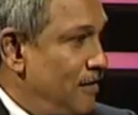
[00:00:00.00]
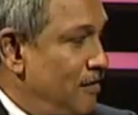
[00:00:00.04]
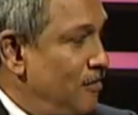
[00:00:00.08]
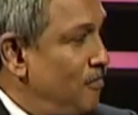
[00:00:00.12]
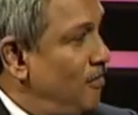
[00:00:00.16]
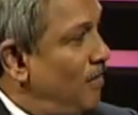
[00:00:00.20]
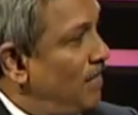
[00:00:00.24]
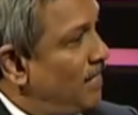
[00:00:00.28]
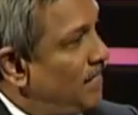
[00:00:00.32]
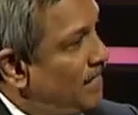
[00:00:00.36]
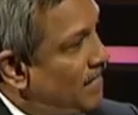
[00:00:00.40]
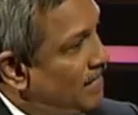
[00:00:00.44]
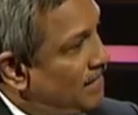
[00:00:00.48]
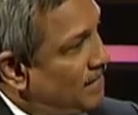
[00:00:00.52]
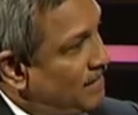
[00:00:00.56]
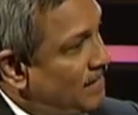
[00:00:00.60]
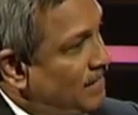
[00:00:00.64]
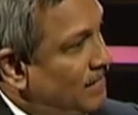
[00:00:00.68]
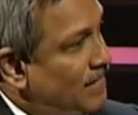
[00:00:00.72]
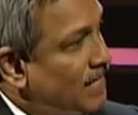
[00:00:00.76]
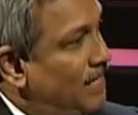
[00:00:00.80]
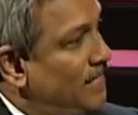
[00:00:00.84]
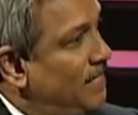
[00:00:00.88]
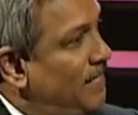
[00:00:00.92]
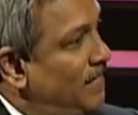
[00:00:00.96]
Why I say
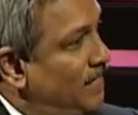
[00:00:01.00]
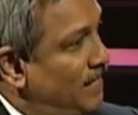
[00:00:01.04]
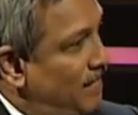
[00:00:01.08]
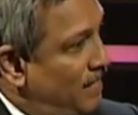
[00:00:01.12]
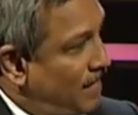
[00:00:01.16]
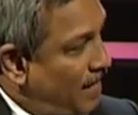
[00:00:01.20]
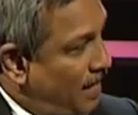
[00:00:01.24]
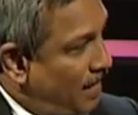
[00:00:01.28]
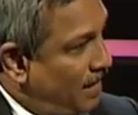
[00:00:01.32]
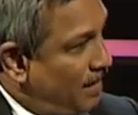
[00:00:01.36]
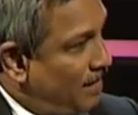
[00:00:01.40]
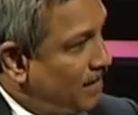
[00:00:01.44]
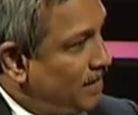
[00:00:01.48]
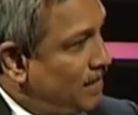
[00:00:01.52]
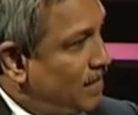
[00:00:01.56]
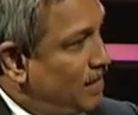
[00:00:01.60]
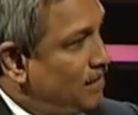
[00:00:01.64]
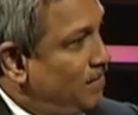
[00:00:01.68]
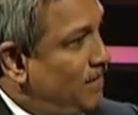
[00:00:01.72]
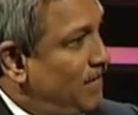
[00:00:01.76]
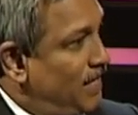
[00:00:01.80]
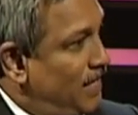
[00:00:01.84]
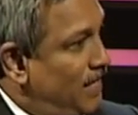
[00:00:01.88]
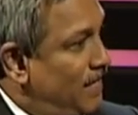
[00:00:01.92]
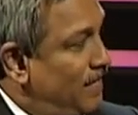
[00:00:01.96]
that he can
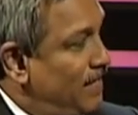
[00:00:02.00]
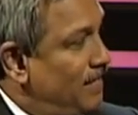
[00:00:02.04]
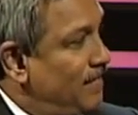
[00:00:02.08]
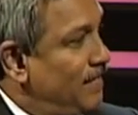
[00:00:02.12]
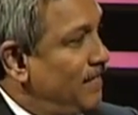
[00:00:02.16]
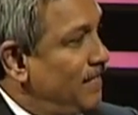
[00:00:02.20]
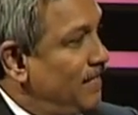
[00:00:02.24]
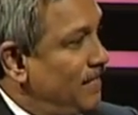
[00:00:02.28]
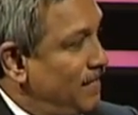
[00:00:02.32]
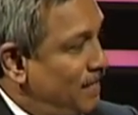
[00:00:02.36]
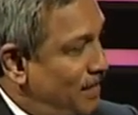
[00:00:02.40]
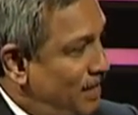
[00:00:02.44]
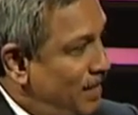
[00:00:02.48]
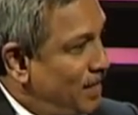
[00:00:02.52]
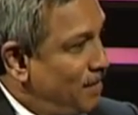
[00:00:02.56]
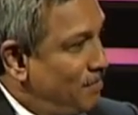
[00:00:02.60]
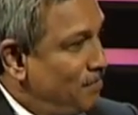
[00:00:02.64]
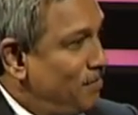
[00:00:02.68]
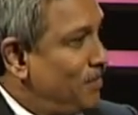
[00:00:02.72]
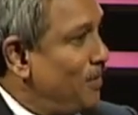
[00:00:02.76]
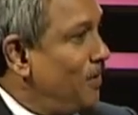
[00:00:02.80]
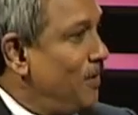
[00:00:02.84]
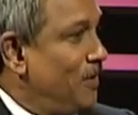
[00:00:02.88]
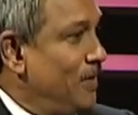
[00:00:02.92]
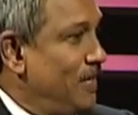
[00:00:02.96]
terminate the
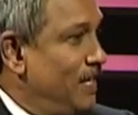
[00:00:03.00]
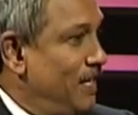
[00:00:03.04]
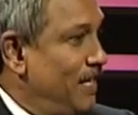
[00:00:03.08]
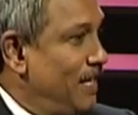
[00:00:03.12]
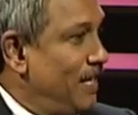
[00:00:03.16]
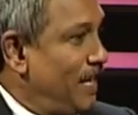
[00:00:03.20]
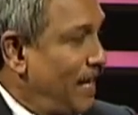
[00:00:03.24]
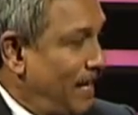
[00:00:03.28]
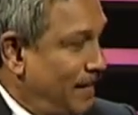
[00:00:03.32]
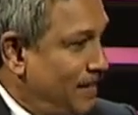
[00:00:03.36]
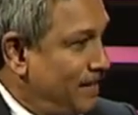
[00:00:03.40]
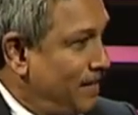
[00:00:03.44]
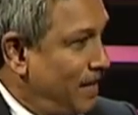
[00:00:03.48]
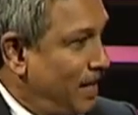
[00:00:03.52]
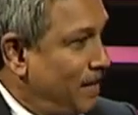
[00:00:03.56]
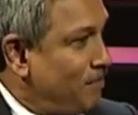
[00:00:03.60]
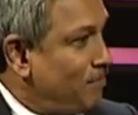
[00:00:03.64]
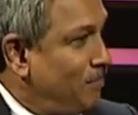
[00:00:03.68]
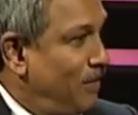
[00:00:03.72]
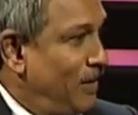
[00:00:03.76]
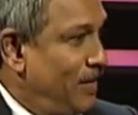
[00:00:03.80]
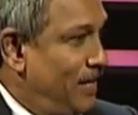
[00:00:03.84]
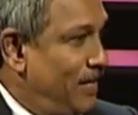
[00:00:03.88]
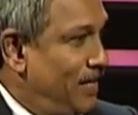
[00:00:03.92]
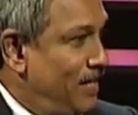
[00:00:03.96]
employee at that
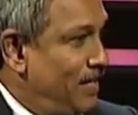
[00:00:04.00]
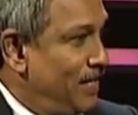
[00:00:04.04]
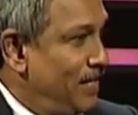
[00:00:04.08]
point?